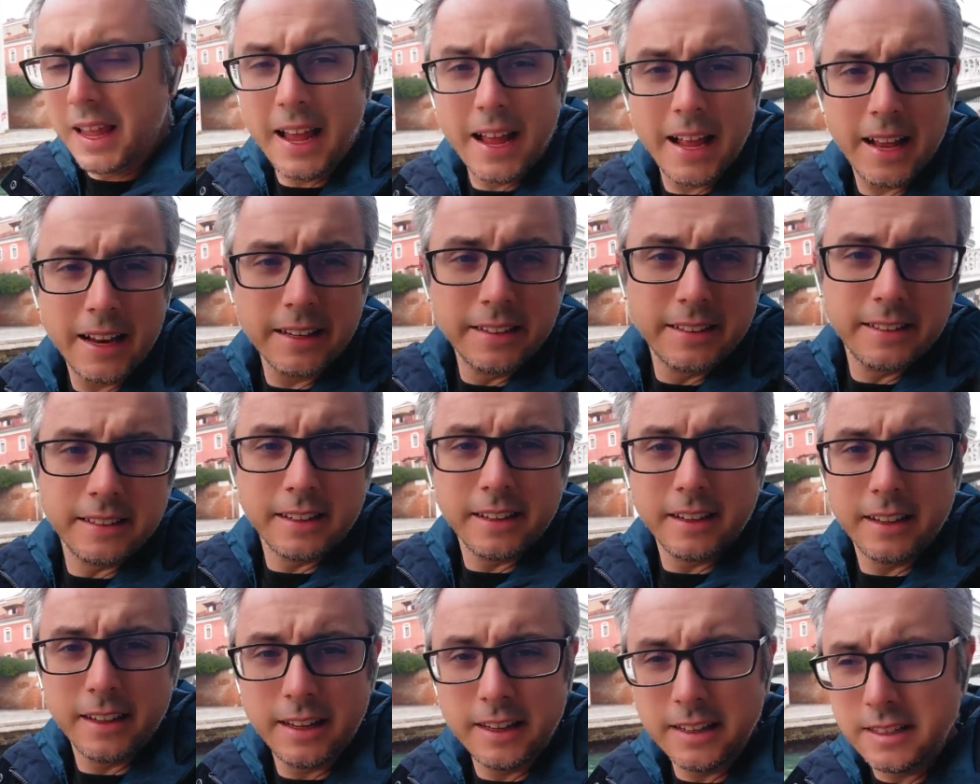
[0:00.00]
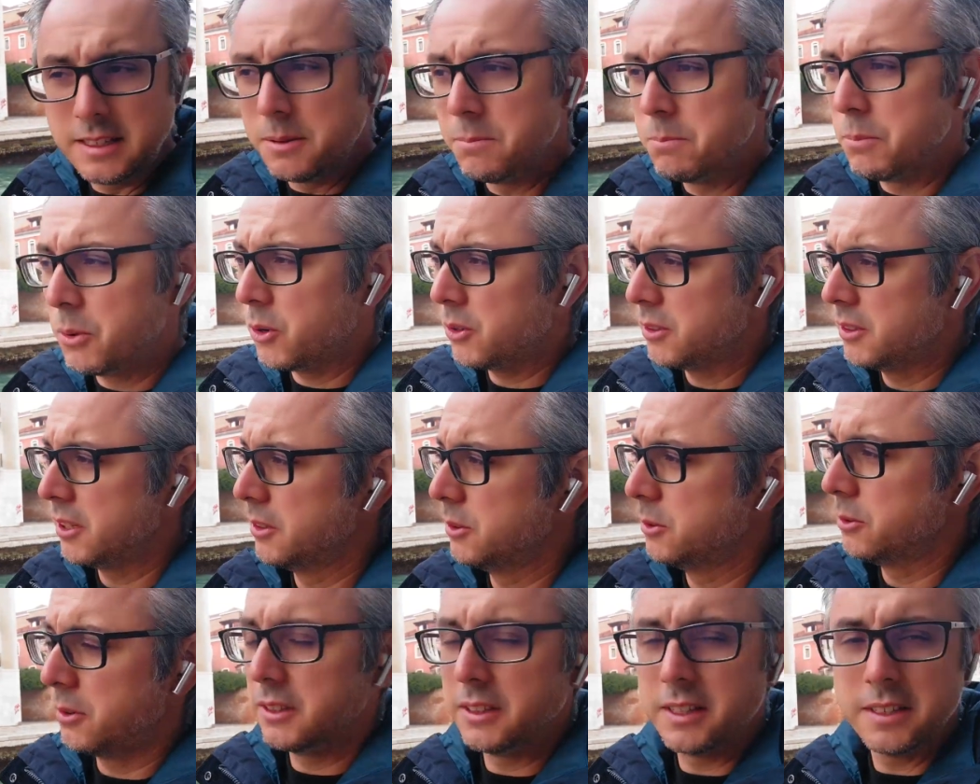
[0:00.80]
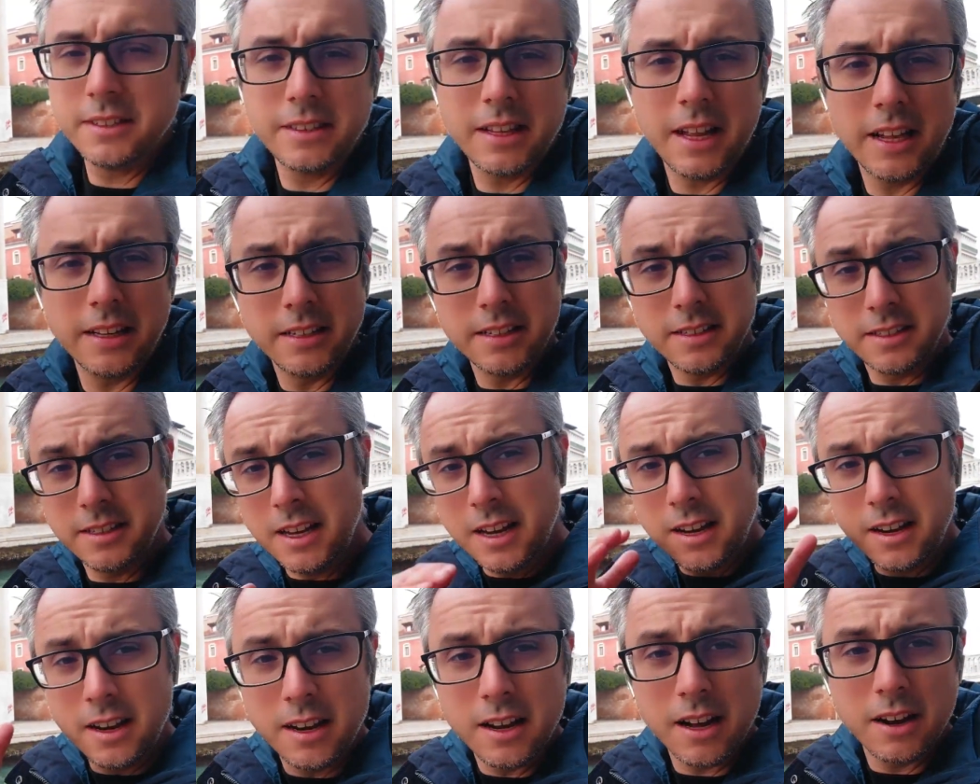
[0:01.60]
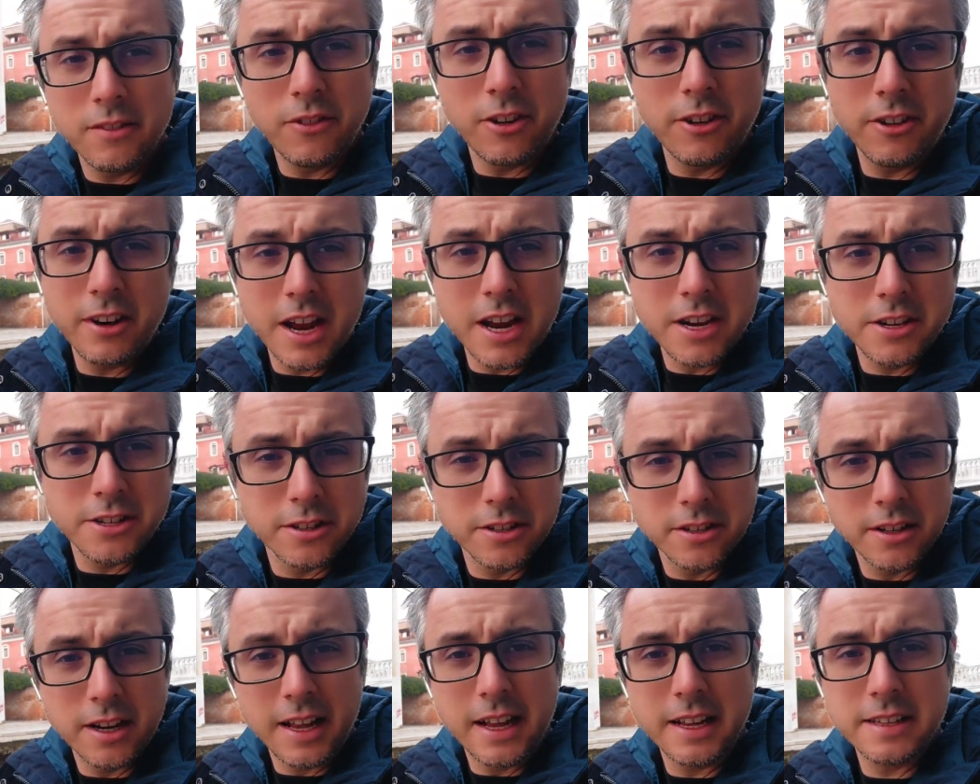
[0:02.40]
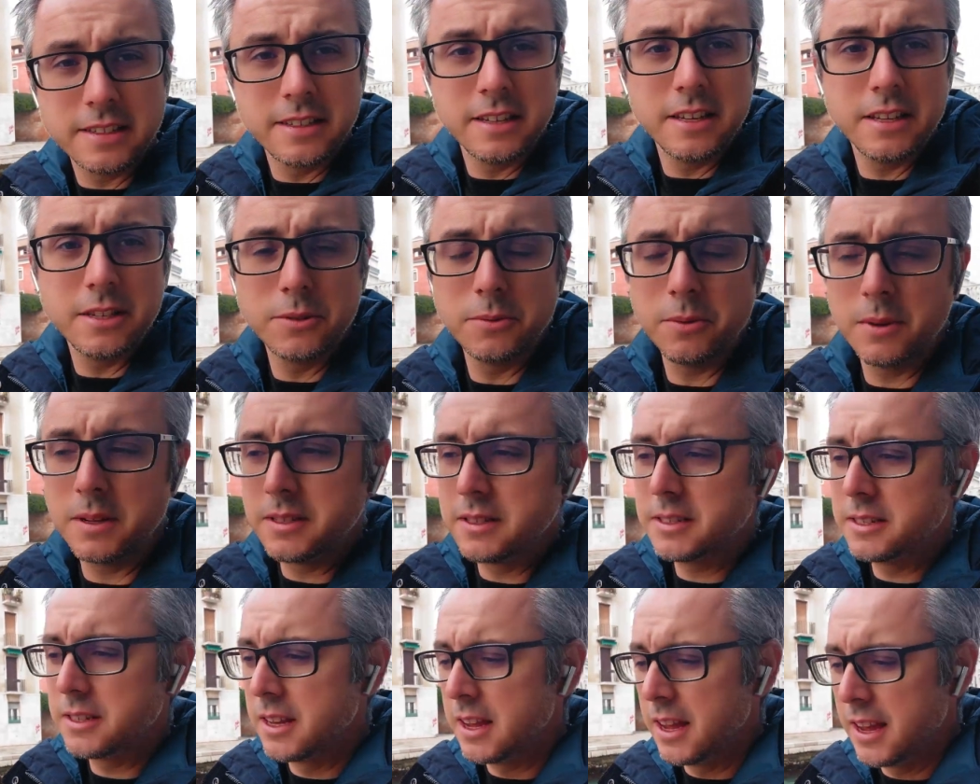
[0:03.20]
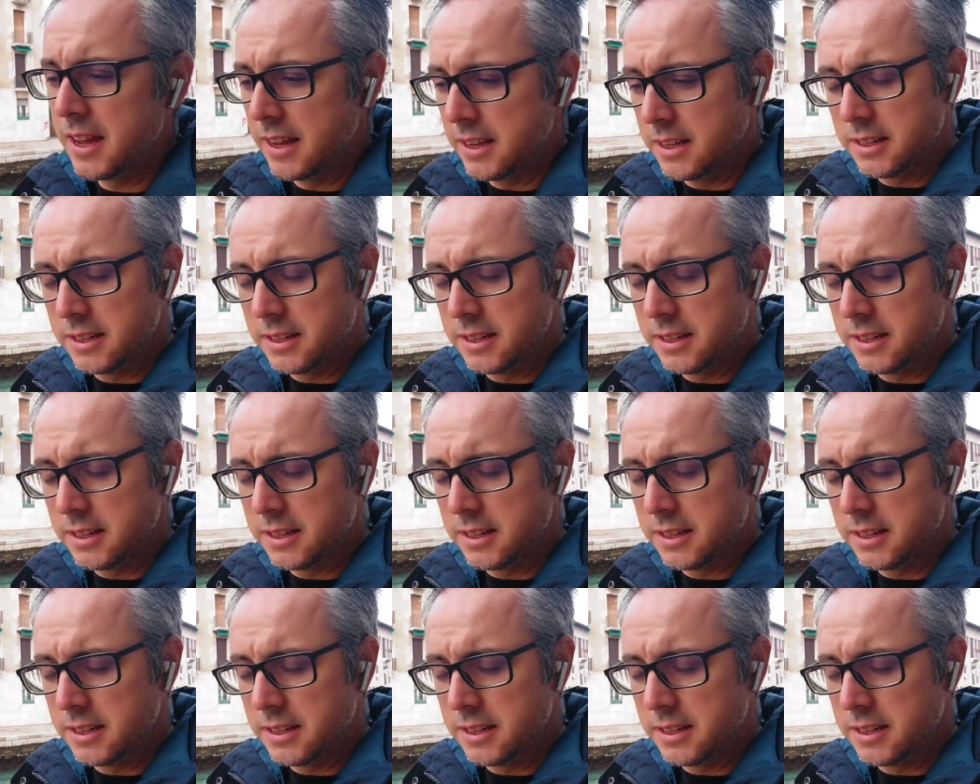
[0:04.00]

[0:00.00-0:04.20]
And it's important to understand the cyclical variation as these ones,